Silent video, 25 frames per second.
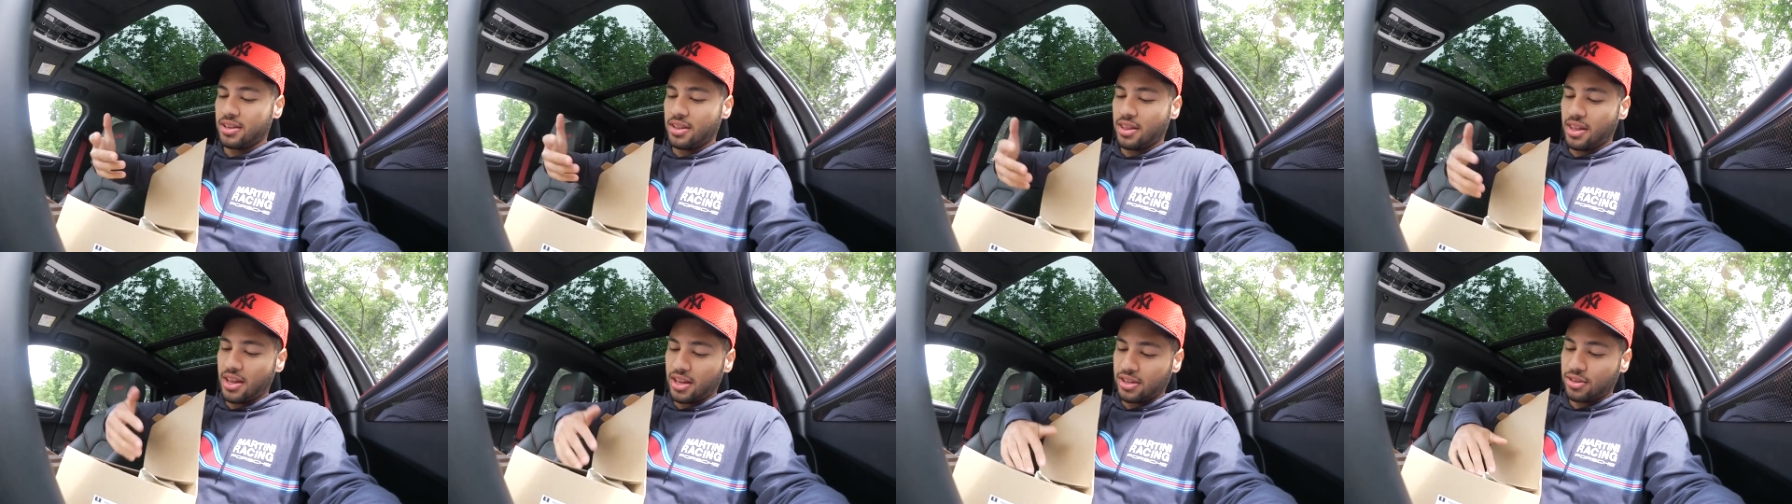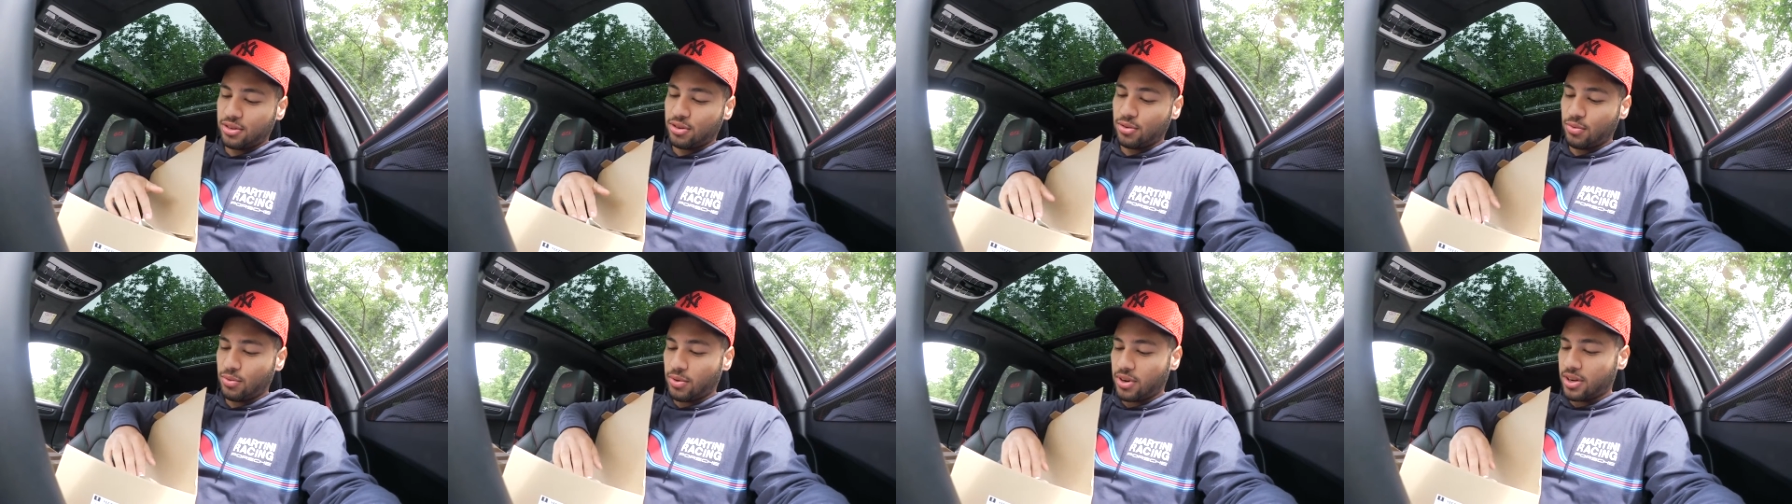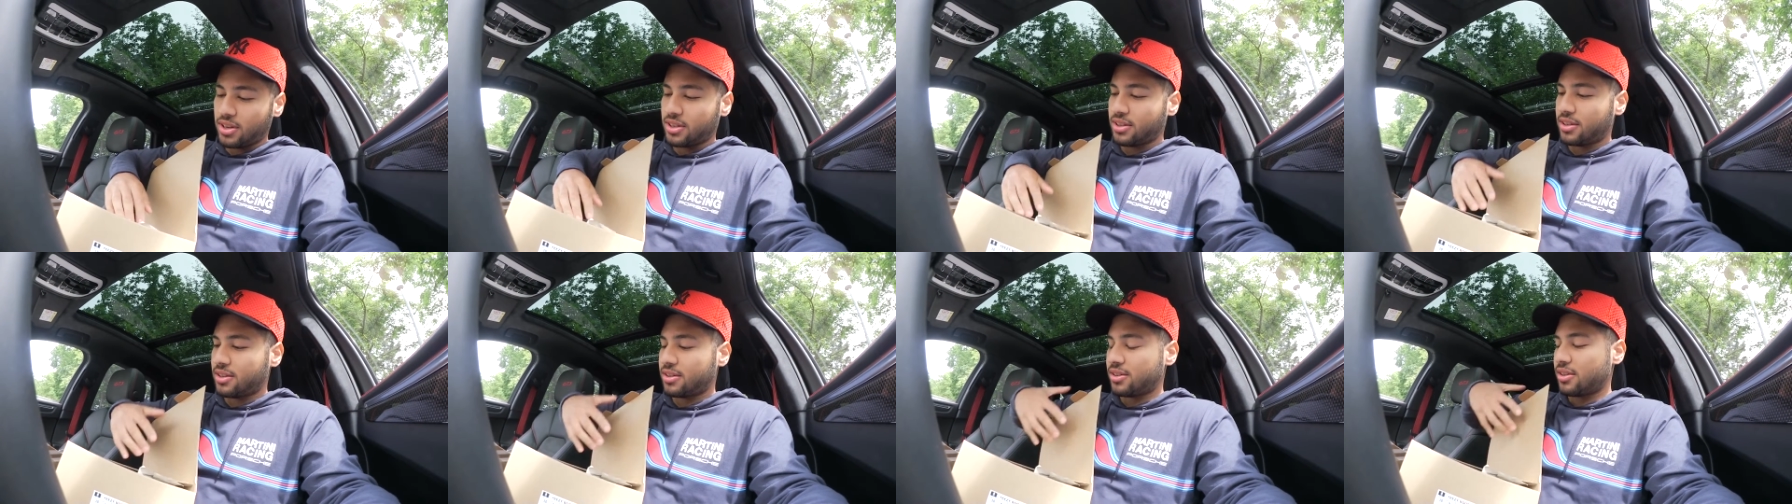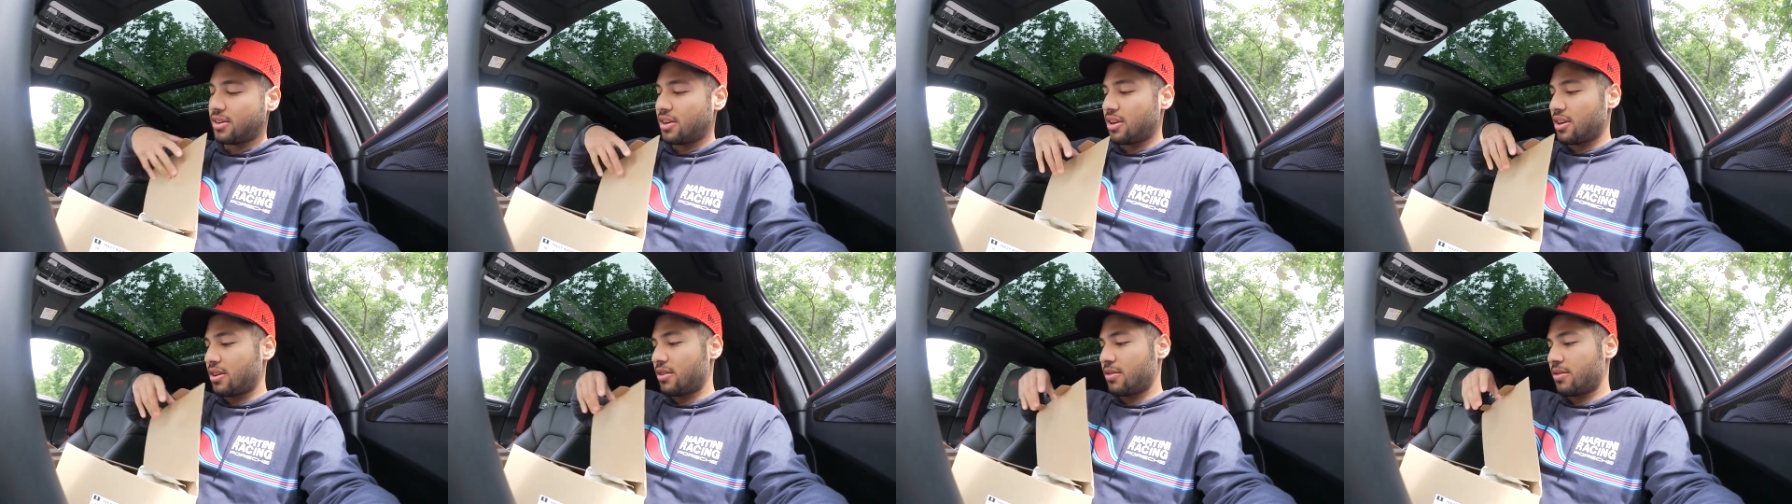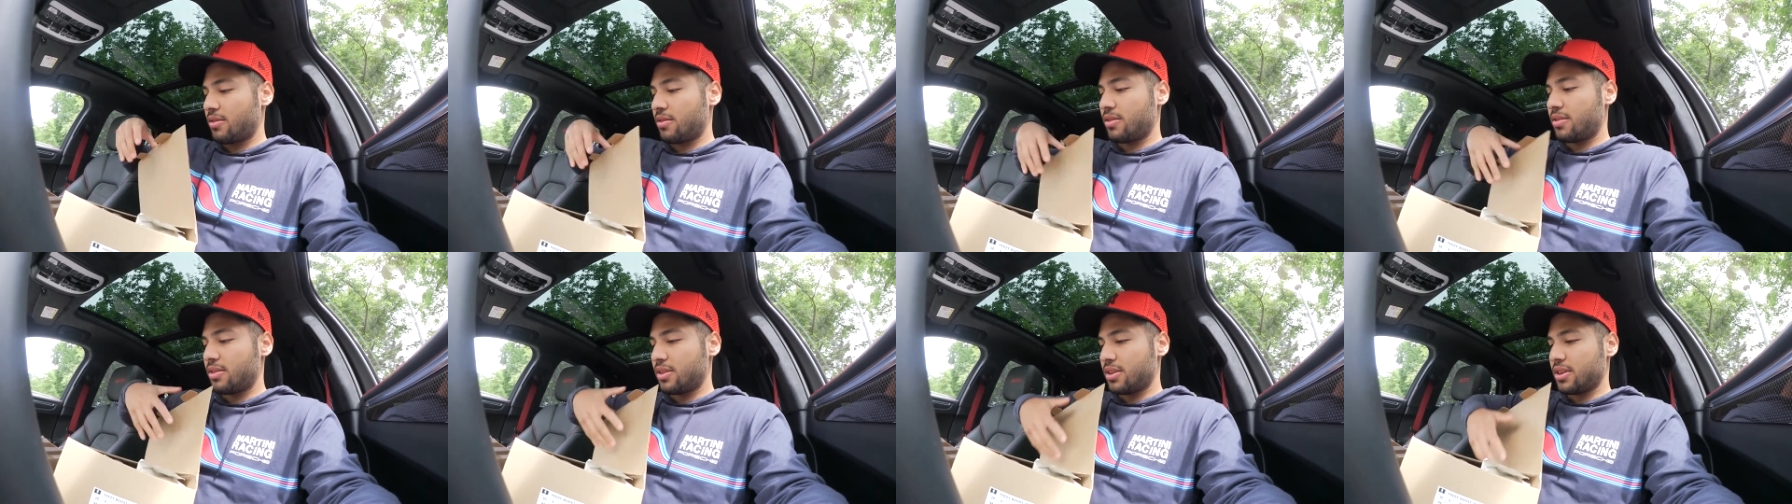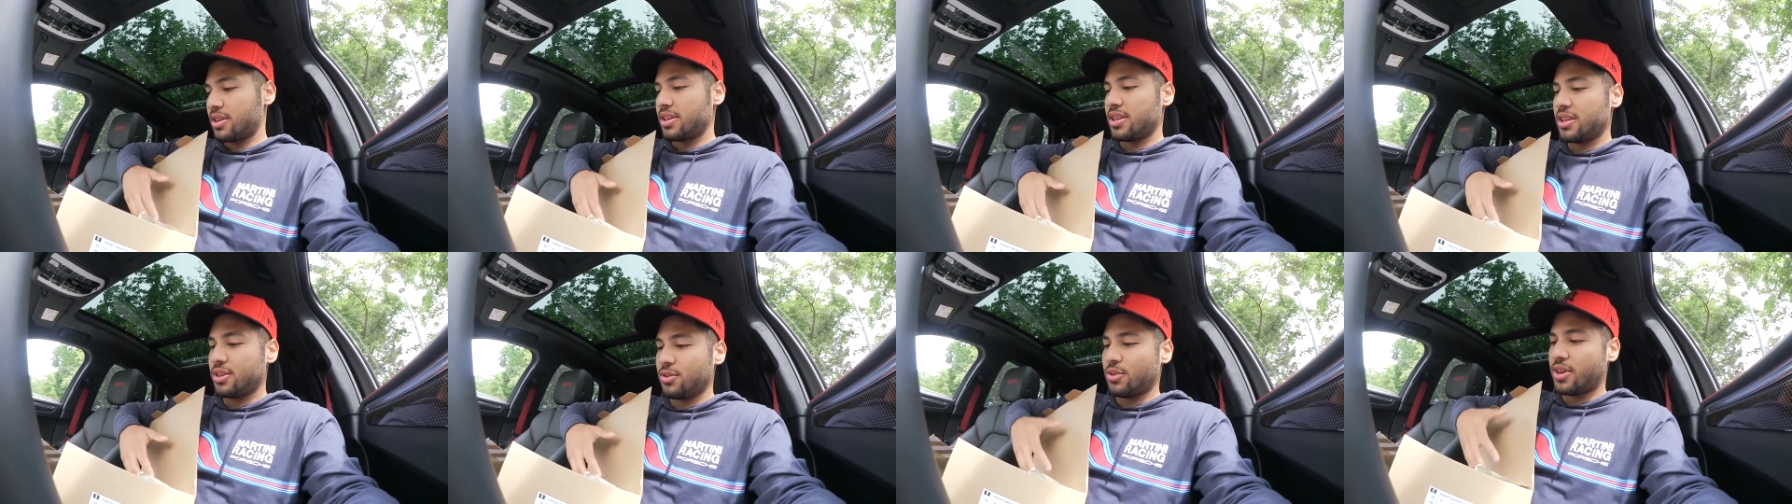that you want so
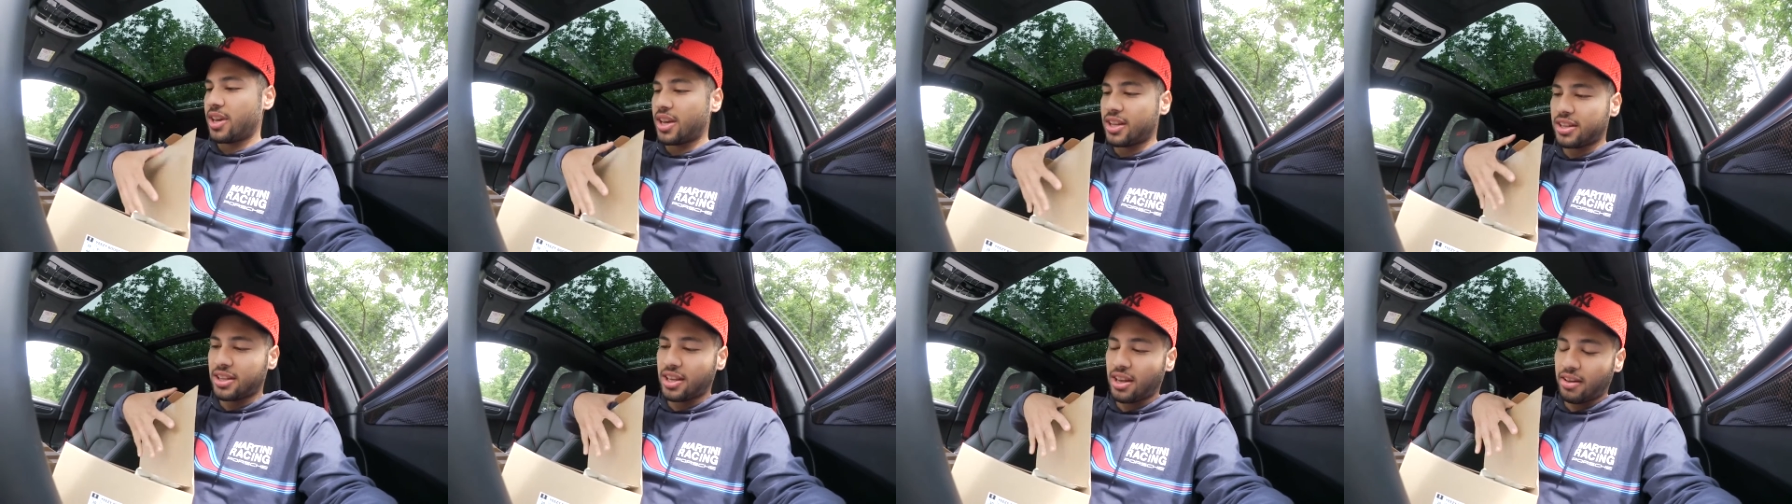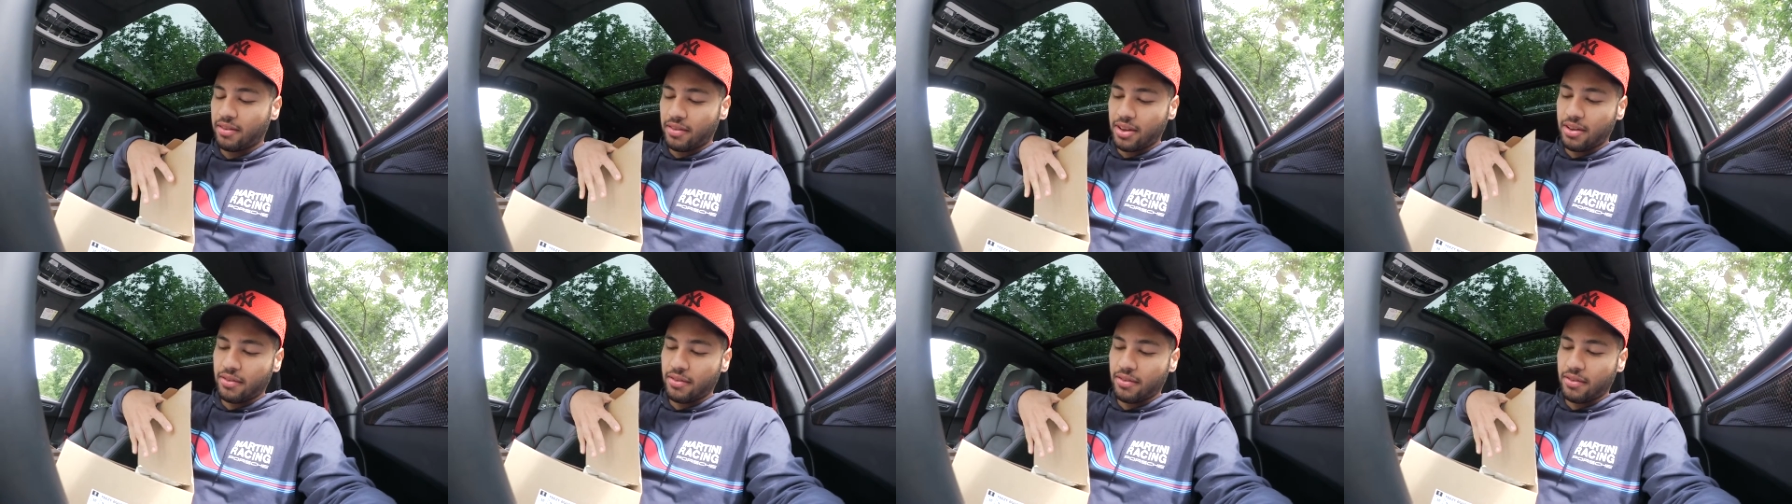you can't have